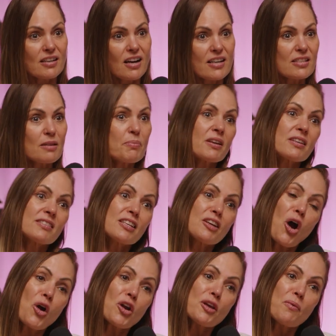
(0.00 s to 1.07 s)
I said, because
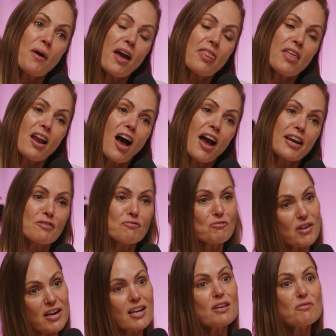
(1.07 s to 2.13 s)
the only way that I can
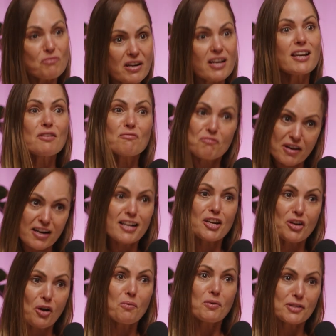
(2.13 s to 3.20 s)
really, really, really
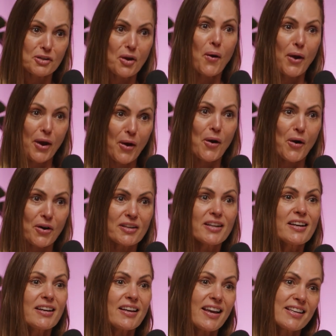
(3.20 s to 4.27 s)
know what's going on
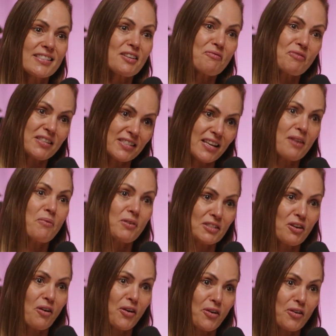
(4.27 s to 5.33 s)
is if we see what's
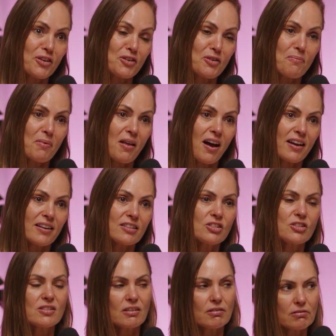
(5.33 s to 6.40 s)
going on in your blood. And
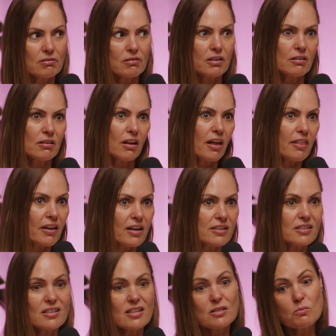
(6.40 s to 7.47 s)
she's like, oh, I don't like the
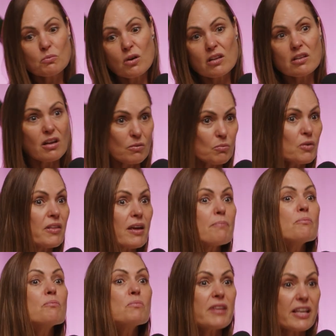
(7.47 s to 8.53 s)
idea. And I said, well, no, well
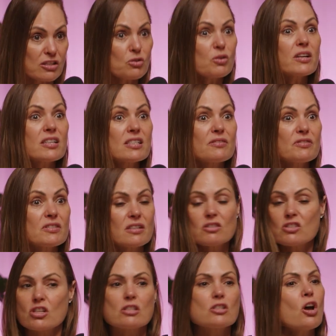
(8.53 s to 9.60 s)
then let's look at a different.
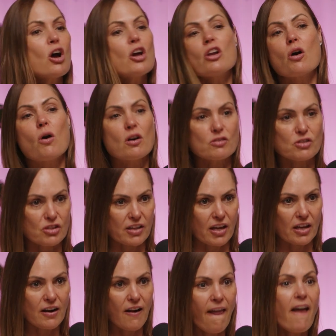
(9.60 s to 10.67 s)
She said, no, I'll do that.